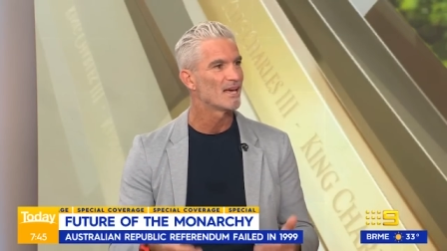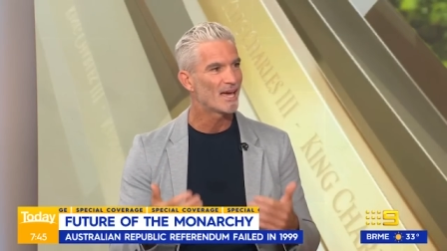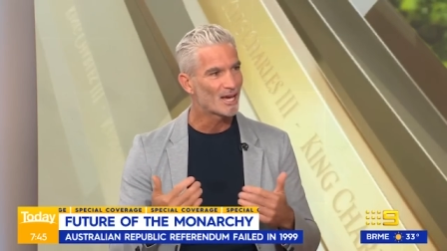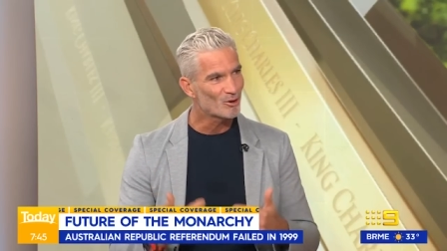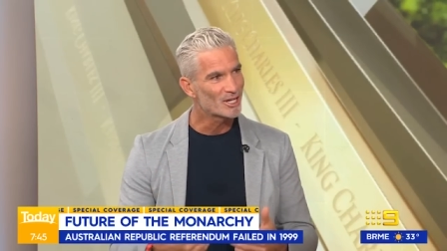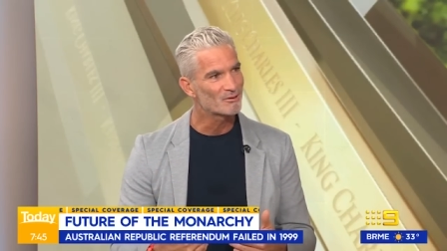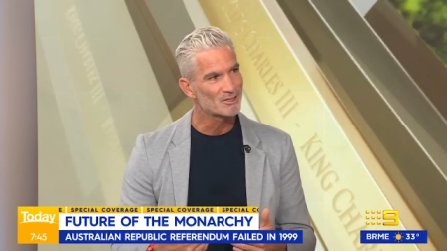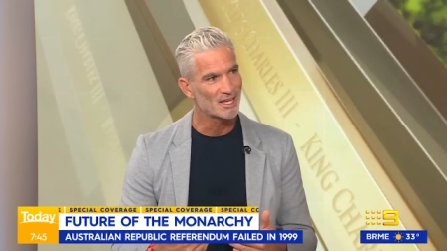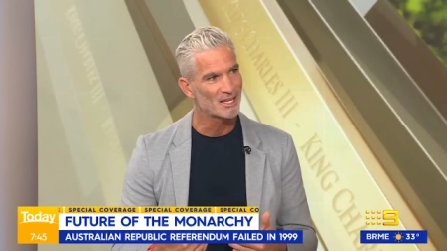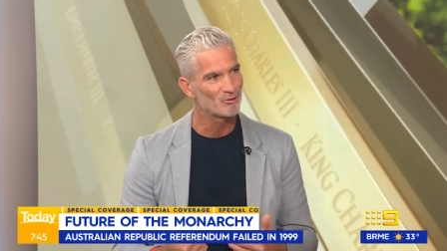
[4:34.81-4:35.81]
Our head of
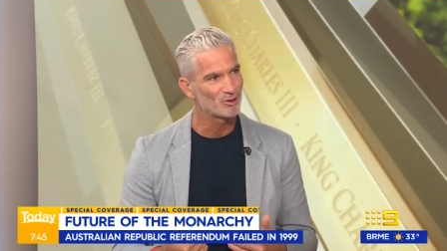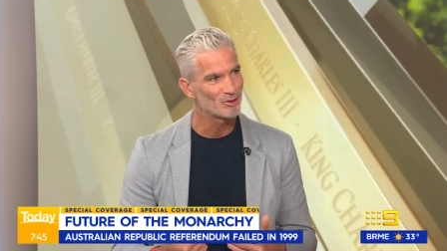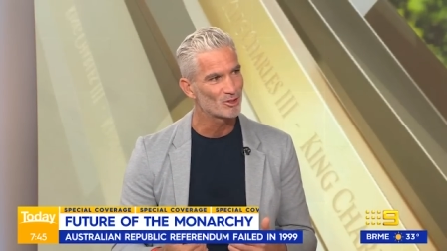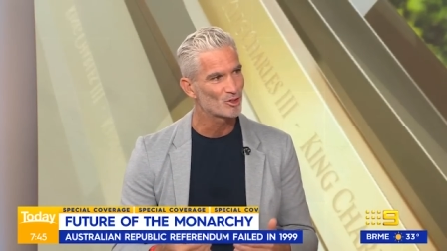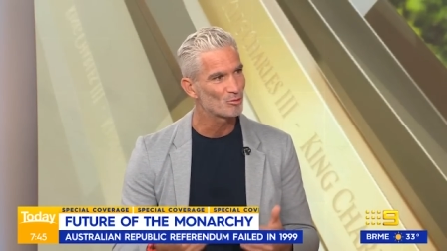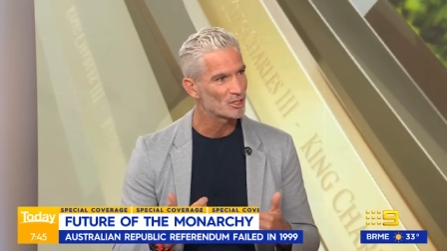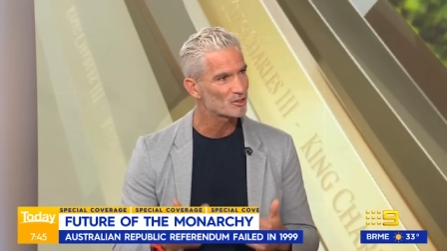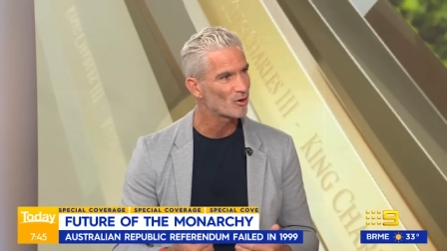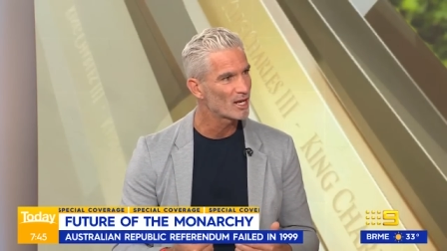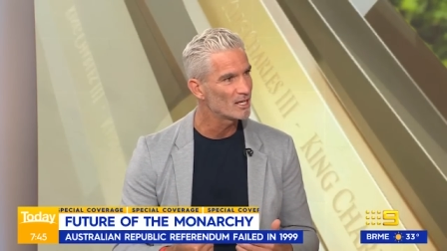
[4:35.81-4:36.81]
state in future should be
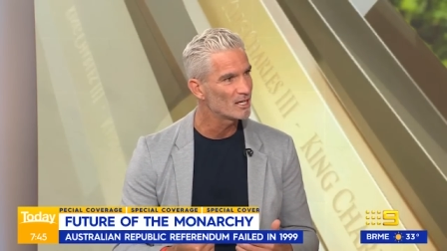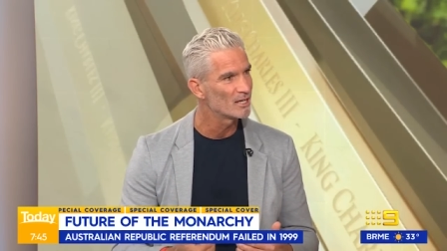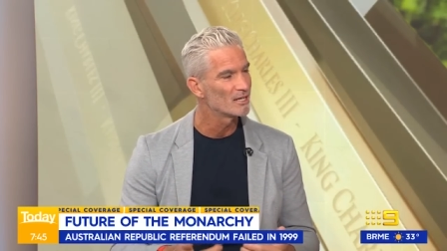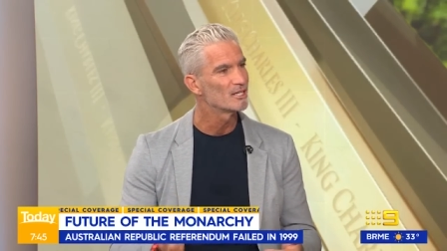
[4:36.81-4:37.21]
Australian,